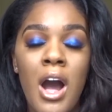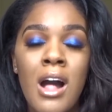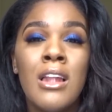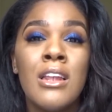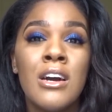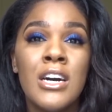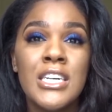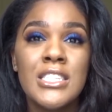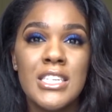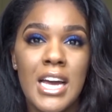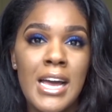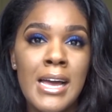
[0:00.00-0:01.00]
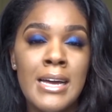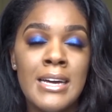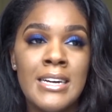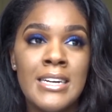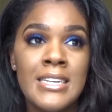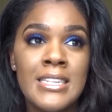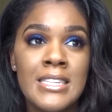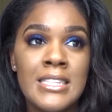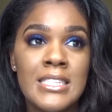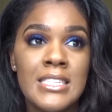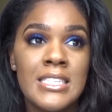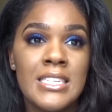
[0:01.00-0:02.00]
a lot, and
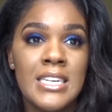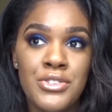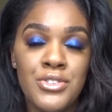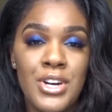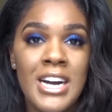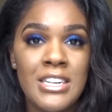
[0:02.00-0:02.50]
you're